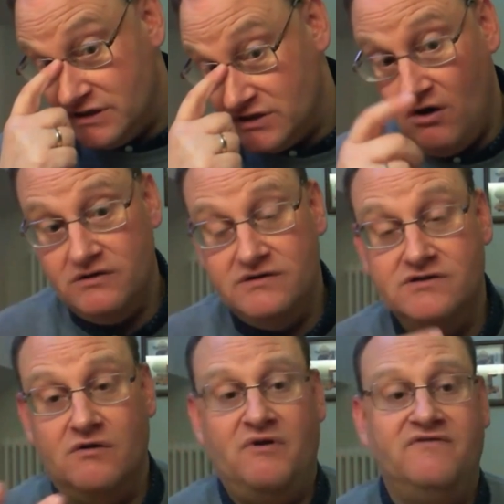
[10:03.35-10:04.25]
Scotland
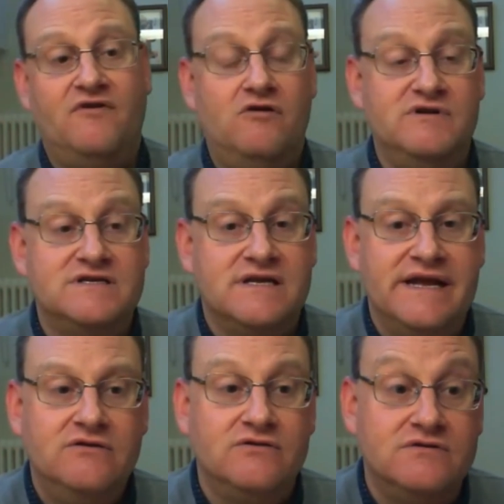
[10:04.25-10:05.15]
or performance in
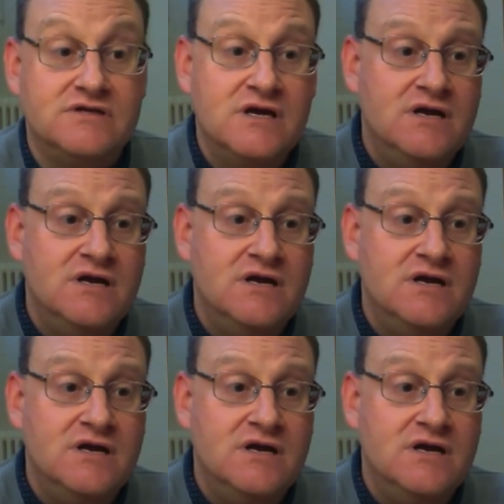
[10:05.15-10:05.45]
England.